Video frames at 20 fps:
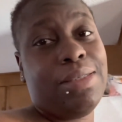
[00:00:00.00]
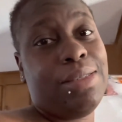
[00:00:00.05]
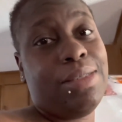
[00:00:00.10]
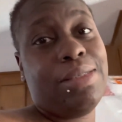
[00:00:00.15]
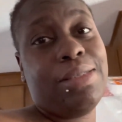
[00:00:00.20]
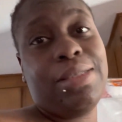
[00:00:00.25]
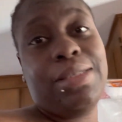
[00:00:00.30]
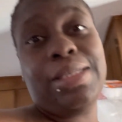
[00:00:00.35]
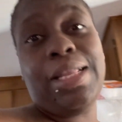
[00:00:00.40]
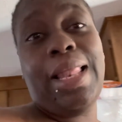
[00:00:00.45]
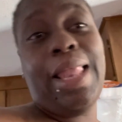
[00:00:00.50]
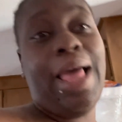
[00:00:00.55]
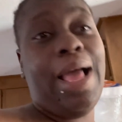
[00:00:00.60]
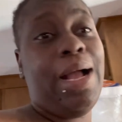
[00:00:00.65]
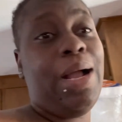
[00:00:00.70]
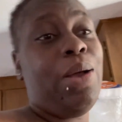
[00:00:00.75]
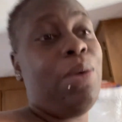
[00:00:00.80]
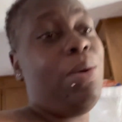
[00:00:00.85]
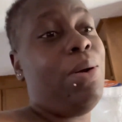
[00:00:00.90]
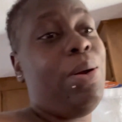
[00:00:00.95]
there's a
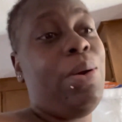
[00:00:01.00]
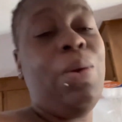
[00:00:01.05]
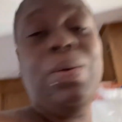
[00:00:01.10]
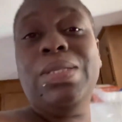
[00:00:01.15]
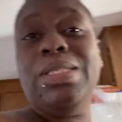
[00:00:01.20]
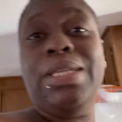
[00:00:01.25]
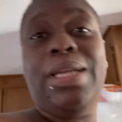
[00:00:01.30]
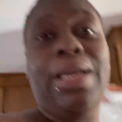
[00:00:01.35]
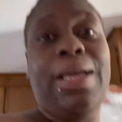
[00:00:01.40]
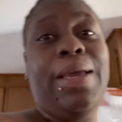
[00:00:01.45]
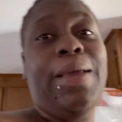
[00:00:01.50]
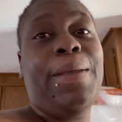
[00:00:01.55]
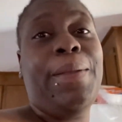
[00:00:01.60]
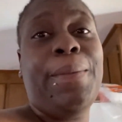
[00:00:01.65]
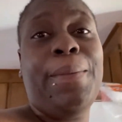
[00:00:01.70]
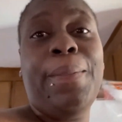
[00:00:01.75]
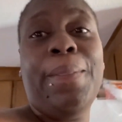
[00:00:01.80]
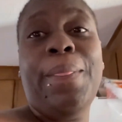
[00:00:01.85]
lot going on today.